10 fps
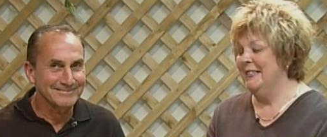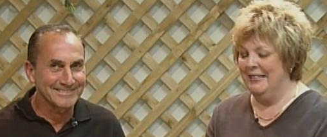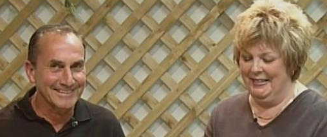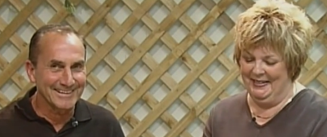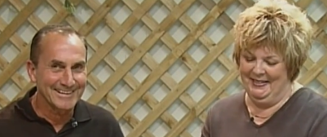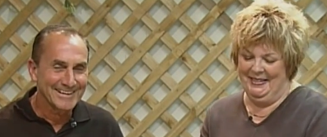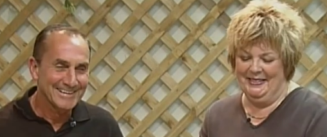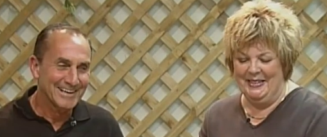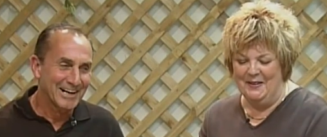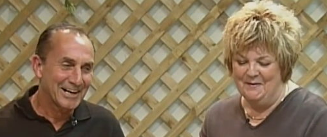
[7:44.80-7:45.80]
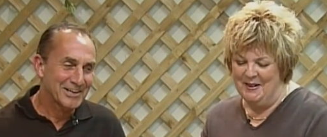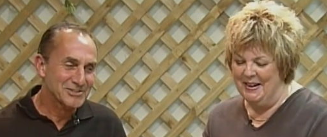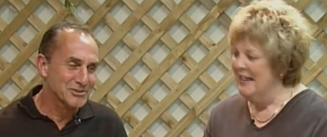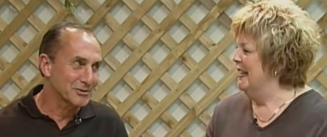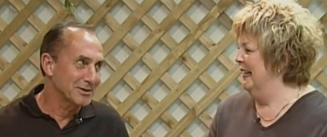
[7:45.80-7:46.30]
Speaker 1: So there's that. Ah,
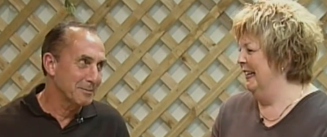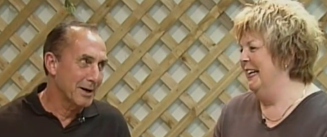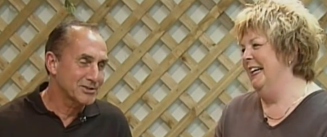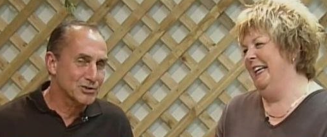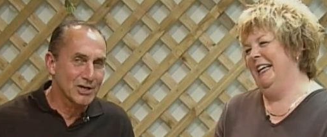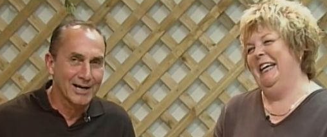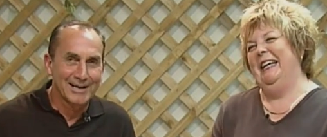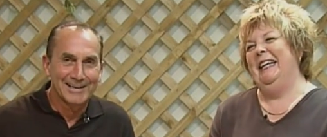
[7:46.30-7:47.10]
sure, you betcha.